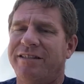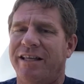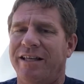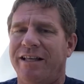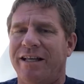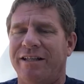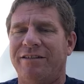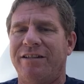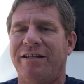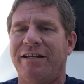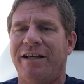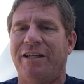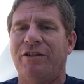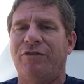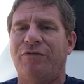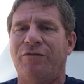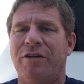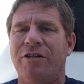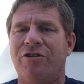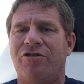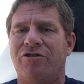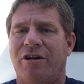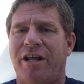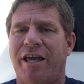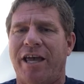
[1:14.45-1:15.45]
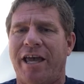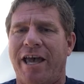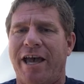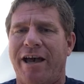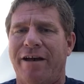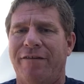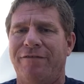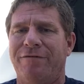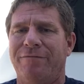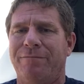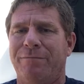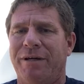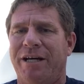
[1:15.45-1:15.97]
That's a nice feature to
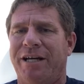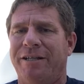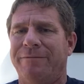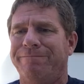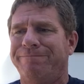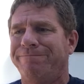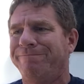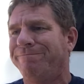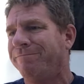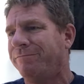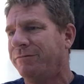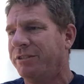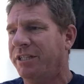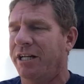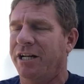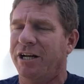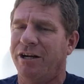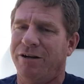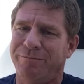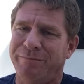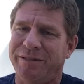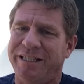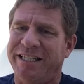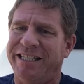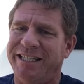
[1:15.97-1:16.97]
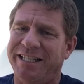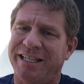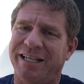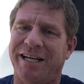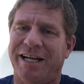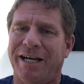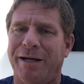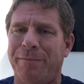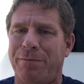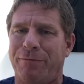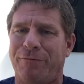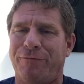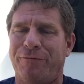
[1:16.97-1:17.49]
have, but you know me,
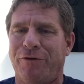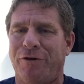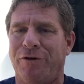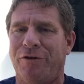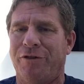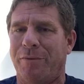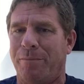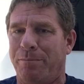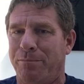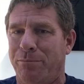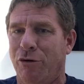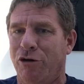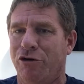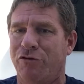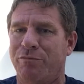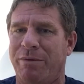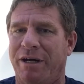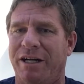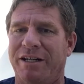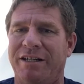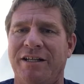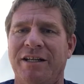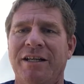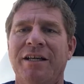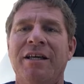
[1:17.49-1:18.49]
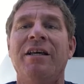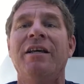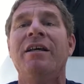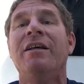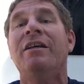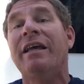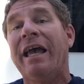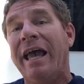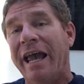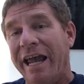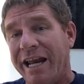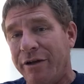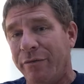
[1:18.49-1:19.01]
I prefer the push button.
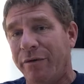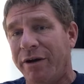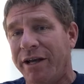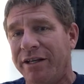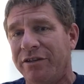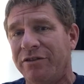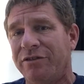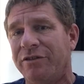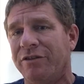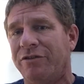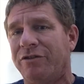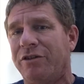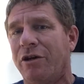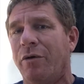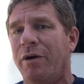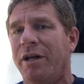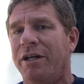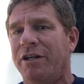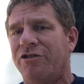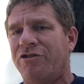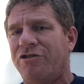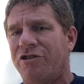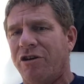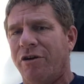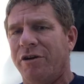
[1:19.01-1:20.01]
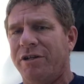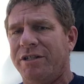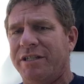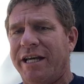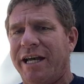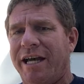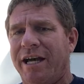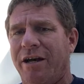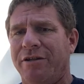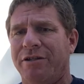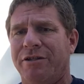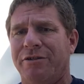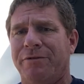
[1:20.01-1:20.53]
Anyways, let's go into showing
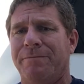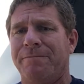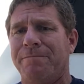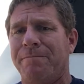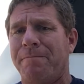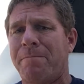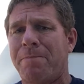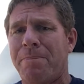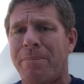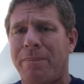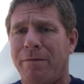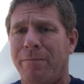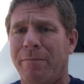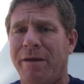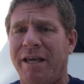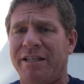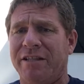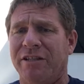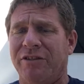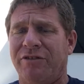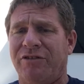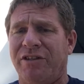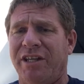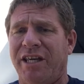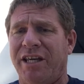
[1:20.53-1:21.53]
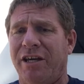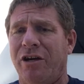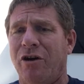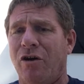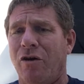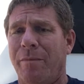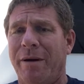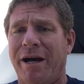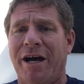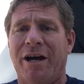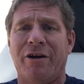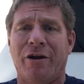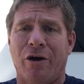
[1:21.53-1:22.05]
you how you make this thing
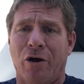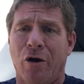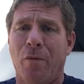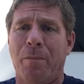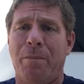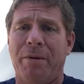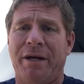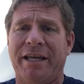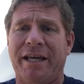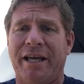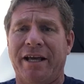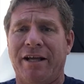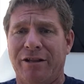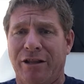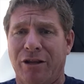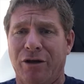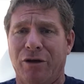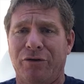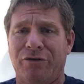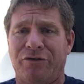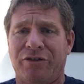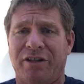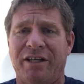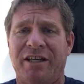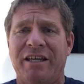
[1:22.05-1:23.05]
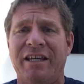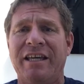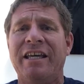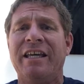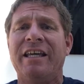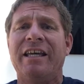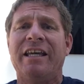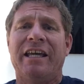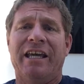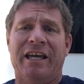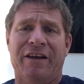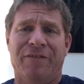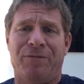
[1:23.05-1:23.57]
go about opening and closing
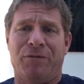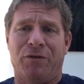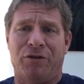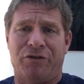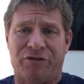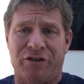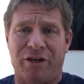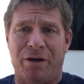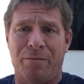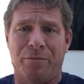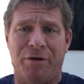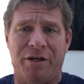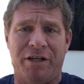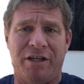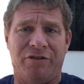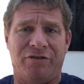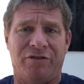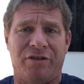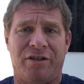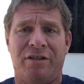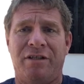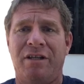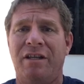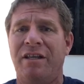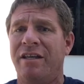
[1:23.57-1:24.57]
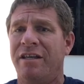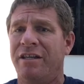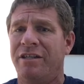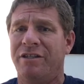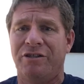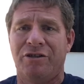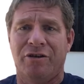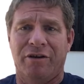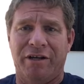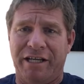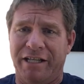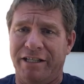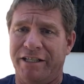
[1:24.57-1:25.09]
if for some reason
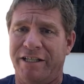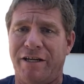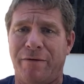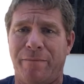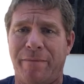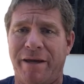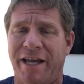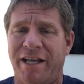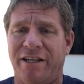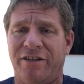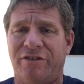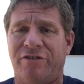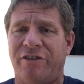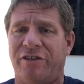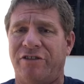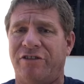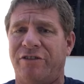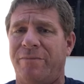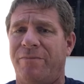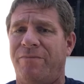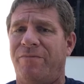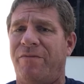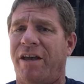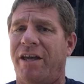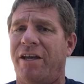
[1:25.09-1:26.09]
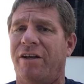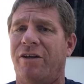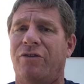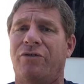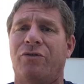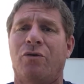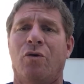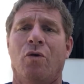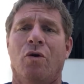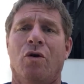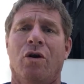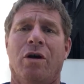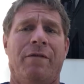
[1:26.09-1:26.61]
your in command system
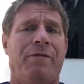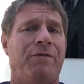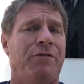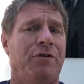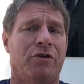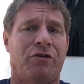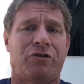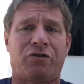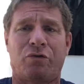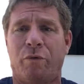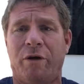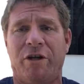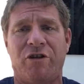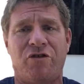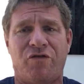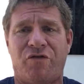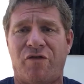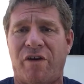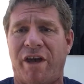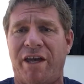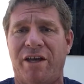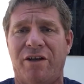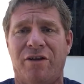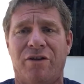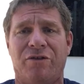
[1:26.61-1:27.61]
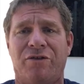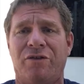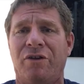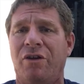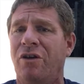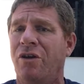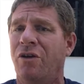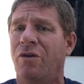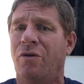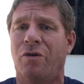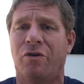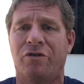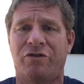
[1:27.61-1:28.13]
fails, or if your switch fails,
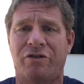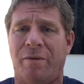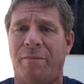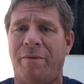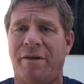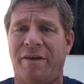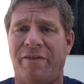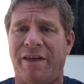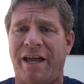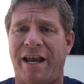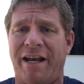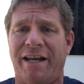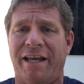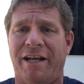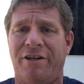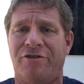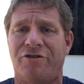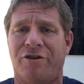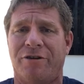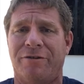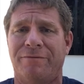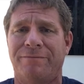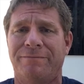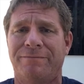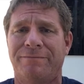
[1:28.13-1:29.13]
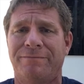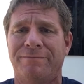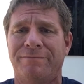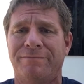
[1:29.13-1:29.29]
or something of that nature.